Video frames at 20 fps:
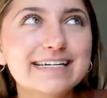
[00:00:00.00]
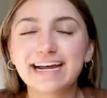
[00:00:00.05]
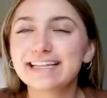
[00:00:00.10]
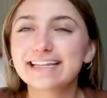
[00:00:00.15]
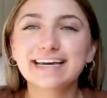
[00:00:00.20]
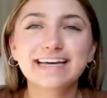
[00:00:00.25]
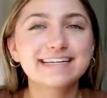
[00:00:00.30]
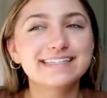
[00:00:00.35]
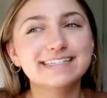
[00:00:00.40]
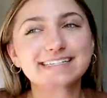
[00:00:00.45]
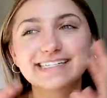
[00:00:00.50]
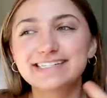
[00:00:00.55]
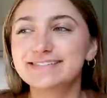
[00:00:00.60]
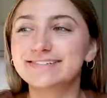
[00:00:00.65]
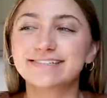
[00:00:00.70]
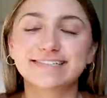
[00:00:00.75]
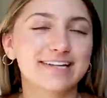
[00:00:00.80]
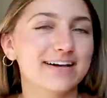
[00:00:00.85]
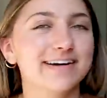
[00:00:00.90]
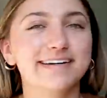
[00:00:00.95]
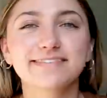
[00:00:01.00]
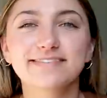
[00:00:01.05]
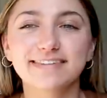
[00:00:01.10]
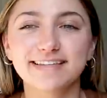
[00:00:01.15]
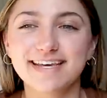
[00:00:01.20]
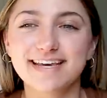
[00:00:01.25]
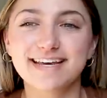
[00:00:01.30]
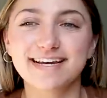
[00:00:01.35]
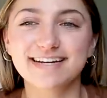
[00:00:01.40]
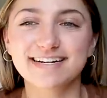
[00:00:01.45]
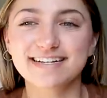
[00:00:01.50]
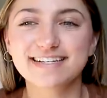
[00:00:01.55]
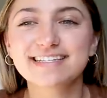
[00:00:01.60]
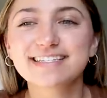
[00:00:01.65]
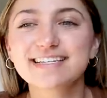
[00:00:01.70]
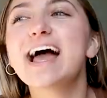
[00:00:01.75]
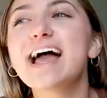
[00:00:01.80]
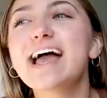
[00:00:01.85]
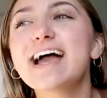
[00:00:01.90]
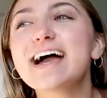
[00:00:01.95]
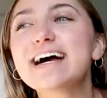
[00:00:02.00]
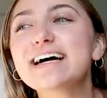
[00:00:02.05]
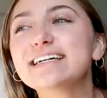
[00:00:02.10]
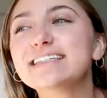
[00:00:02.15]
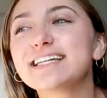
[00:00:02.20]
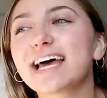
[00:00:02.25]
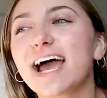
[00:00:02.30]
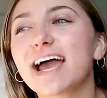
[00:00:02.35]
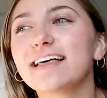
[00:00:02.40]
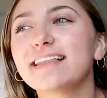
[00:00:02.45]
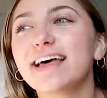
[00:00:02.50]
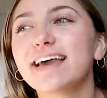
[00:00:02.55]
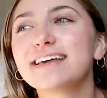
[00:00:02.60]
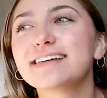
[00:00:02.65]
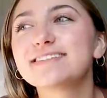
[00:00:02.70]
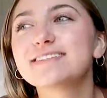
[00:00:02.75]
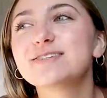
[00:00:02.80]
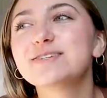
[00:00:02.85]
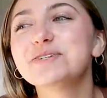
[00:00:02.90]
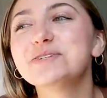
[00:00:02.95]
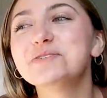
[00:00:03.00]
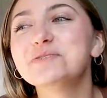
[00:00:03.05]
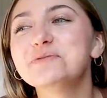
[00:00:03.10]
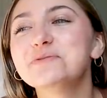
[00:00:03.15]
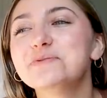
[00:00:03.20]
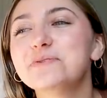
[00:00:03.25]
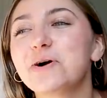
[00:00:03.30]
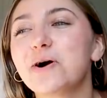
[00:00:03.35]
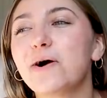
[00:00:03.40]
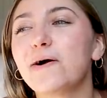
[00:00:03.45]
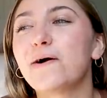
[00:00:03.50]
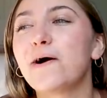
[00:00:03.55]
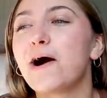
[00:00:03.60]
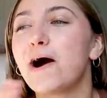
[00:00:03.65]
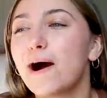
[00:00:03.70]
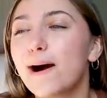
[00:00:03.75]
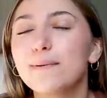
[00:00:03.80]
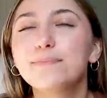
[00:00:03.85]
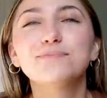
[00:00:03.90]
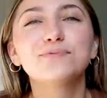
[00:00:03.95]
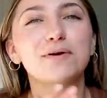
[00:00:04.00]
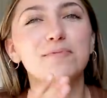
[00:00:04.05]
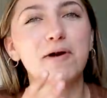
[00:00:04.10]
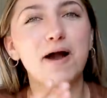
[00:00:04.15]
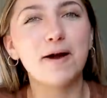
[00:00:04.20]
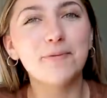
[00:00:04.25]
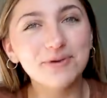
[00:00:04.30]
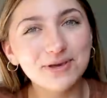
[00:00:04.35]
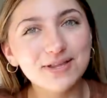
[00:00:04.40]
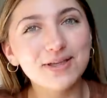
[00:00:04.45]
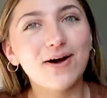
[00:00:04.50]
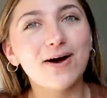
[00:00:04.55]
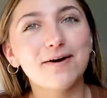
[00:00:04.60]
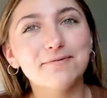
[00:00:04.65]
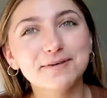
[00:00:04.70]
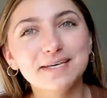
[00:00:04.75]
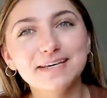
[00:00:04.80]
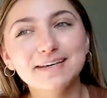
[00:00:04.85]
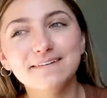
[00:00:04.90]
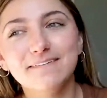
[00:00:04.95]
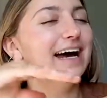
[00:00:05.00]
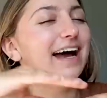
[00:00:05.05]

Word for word: I like to do a lot of things and I like to hop from hobby to hobby.